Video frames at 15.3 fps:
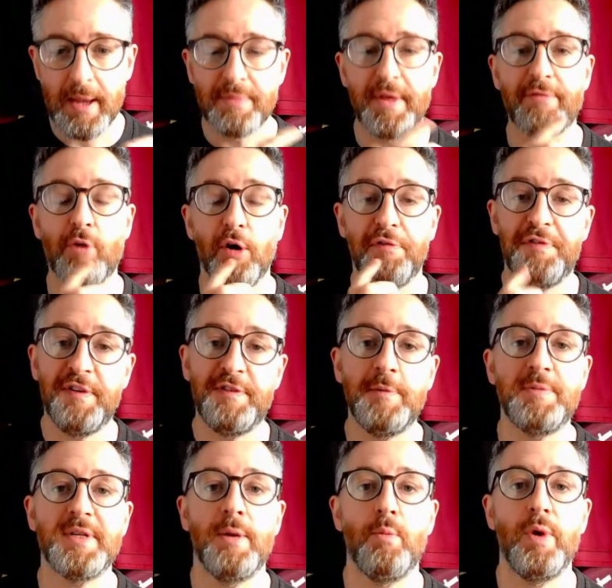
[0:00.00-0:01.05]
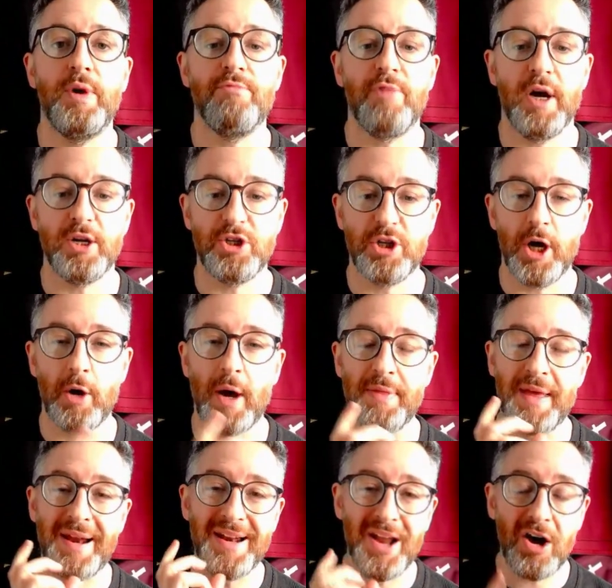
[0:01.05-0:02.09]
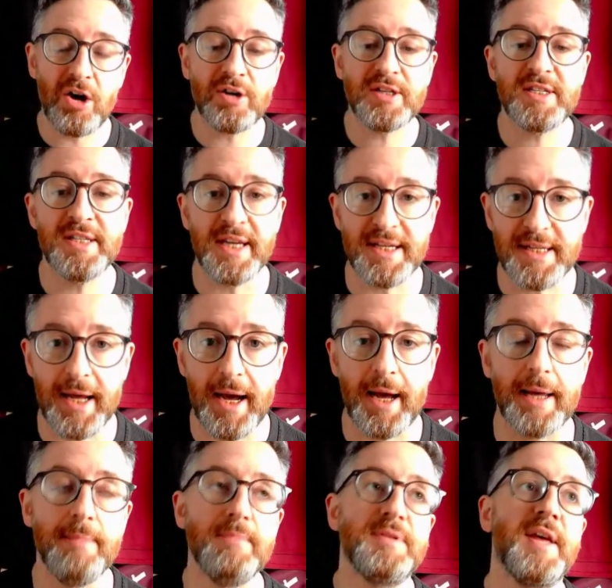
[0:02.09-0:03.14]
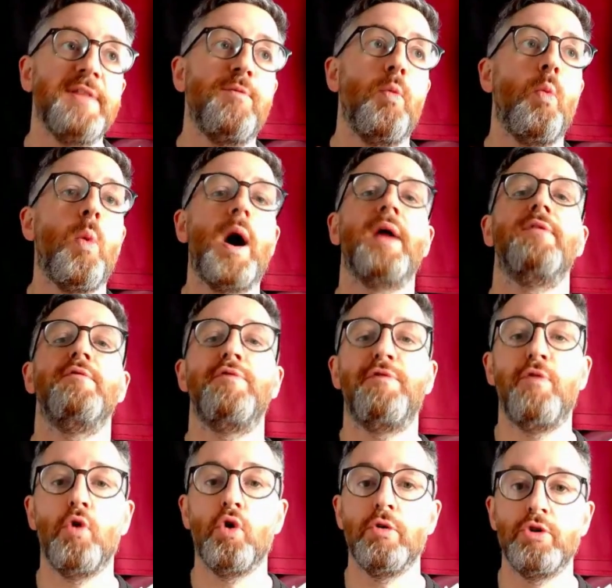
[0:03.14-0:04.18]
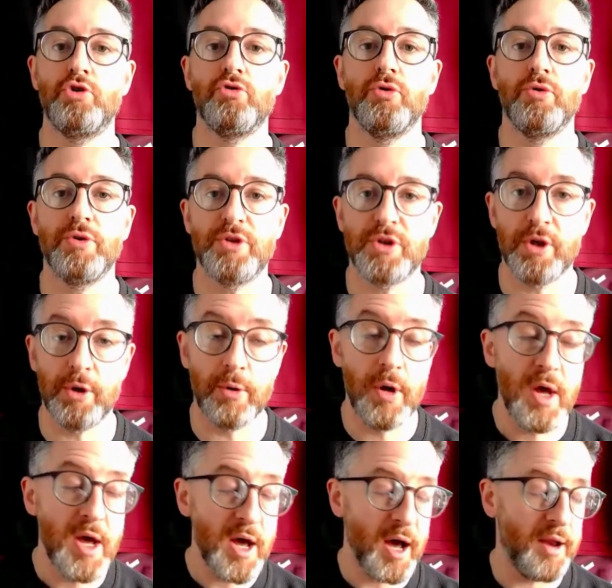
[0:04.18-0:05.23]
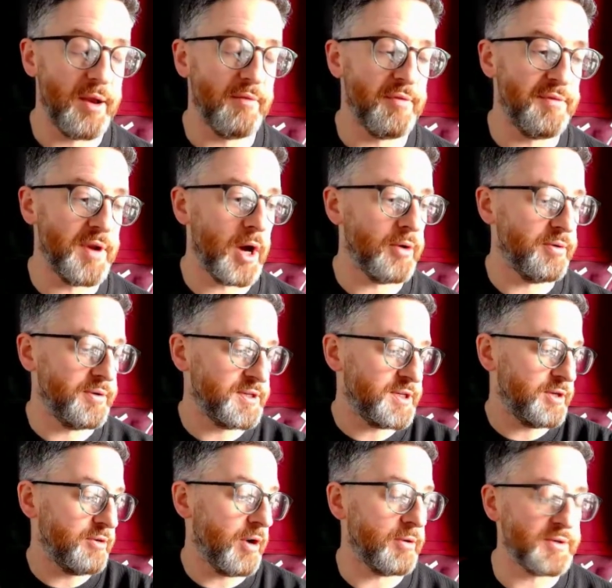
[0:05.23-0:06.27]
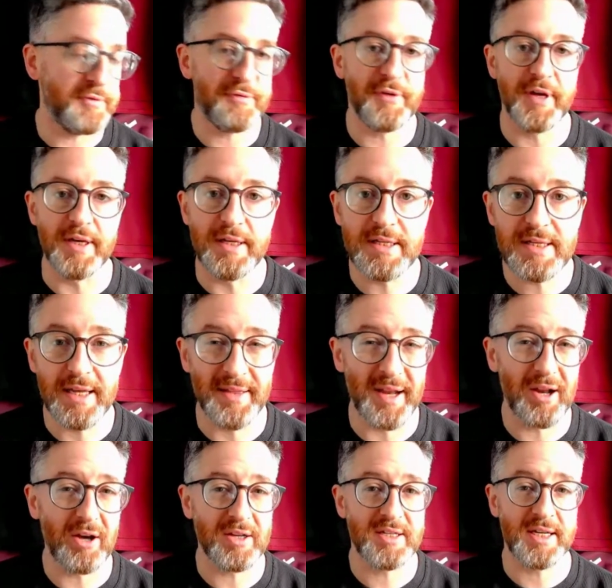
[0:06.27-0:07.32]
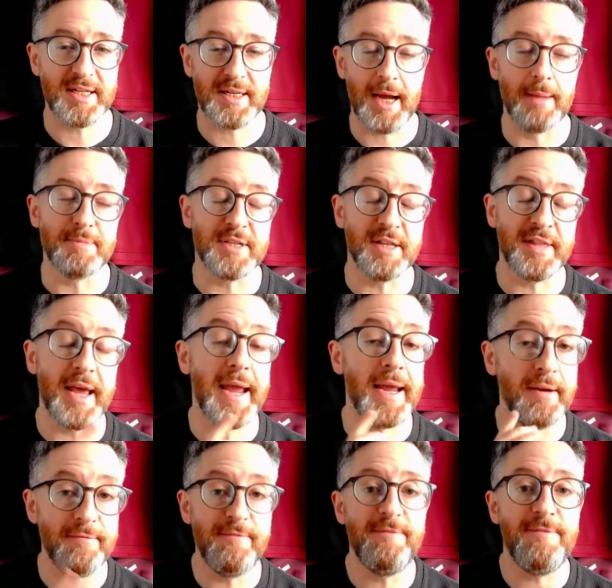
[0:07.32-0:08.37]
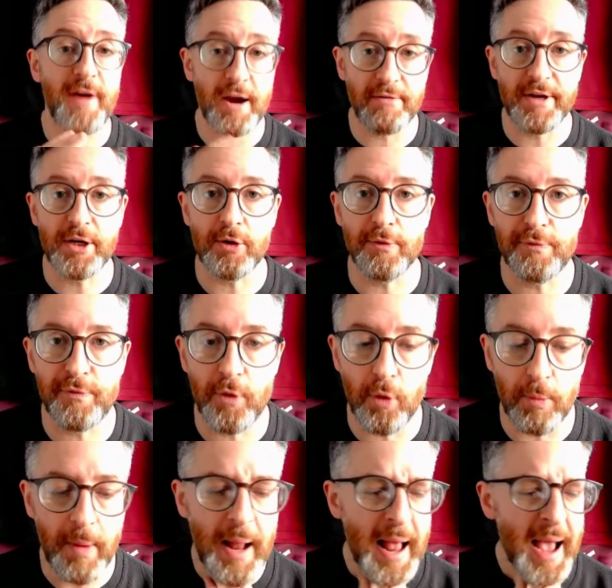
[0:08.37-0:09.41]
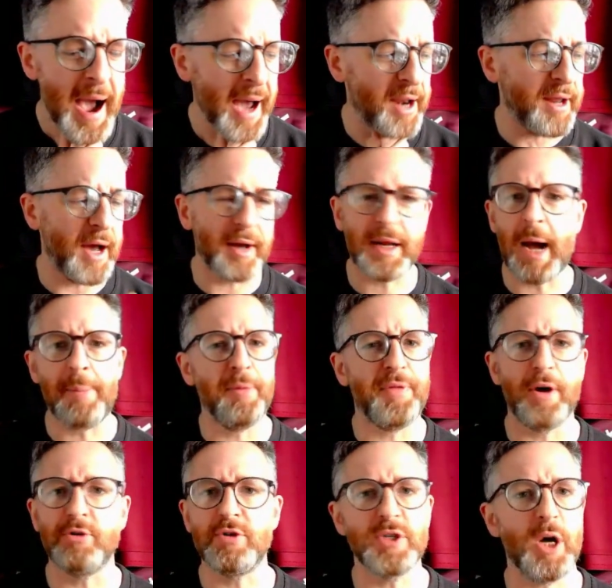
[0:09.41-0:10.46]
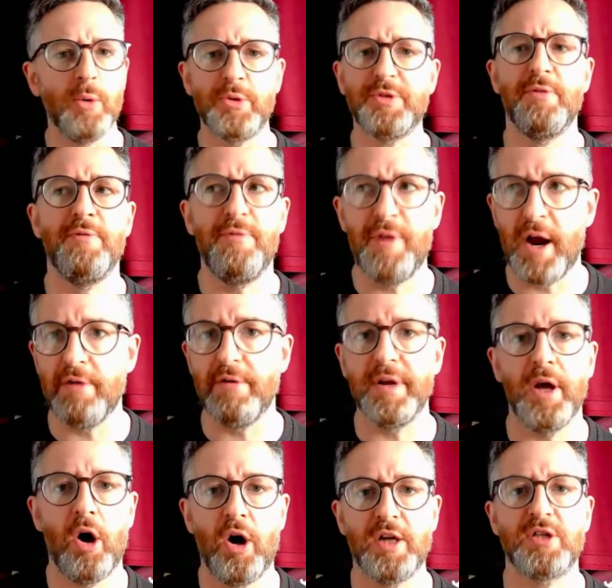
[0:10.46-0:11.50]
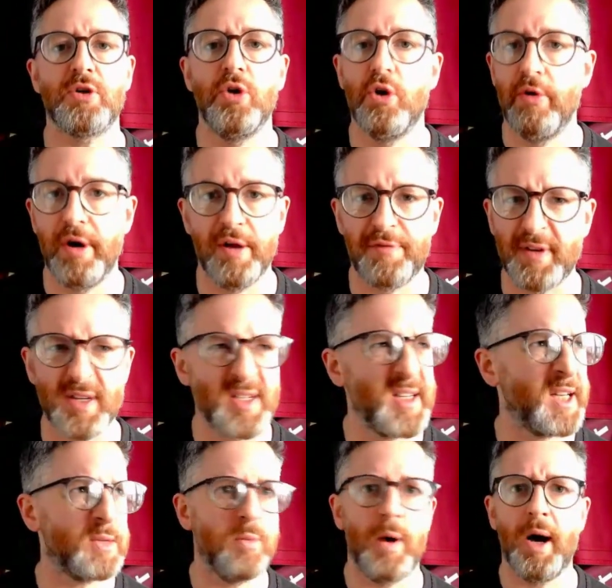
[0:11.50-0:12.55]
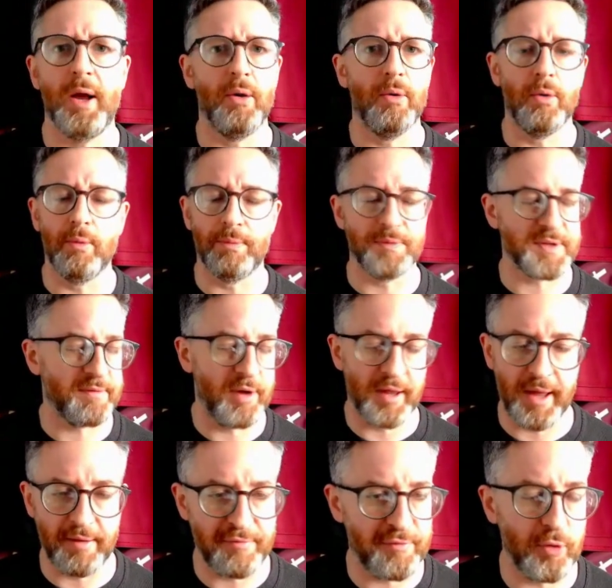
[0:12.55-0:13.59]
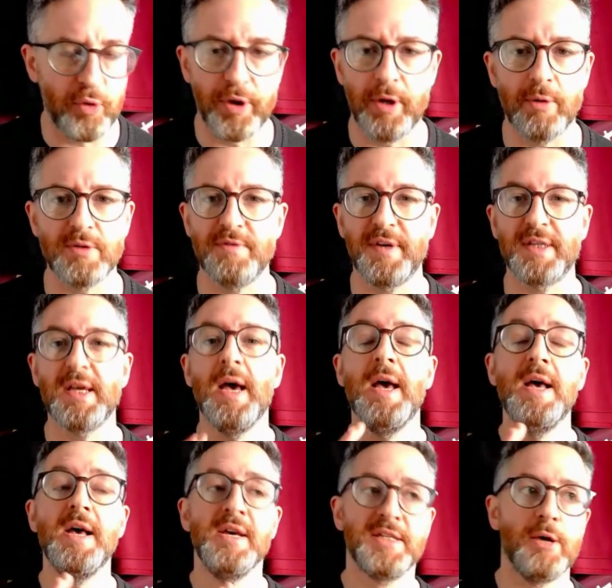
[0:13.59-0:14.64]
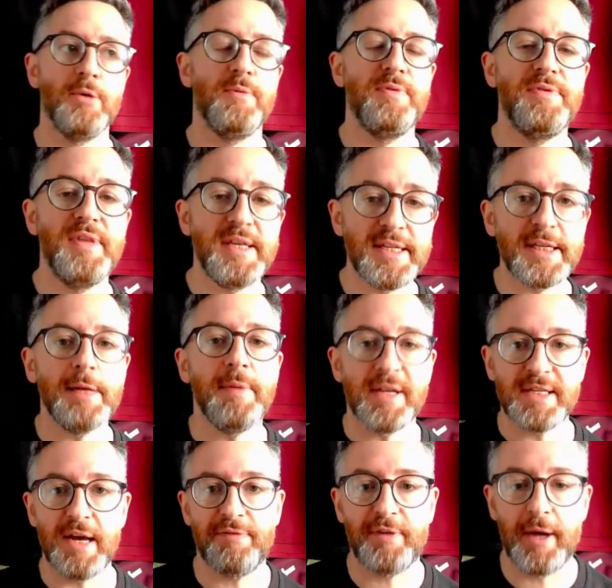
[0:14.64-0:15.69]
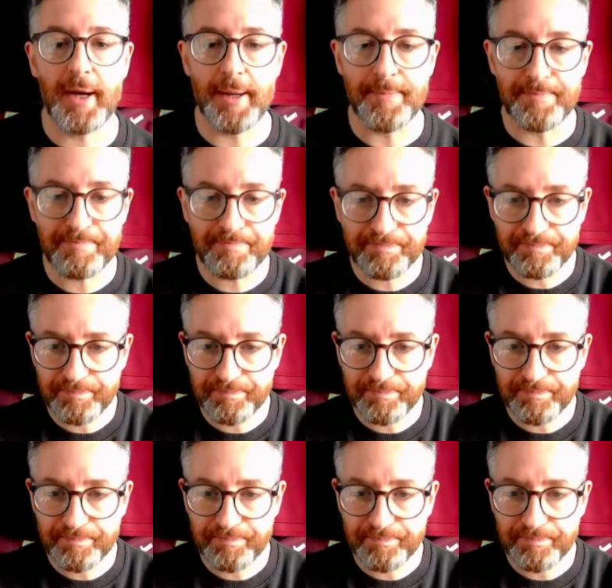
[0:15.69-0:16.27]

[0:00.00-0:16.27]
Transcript: They've got a 50% win ratio, and their last six games, they've won four and drawn two, and no, zero defeats in their last six games. So they're in very good form. And a, and a couple of those results are very high scoring, I think 6 1 or something like that, 4 0 and things. So this is going to be a tough game.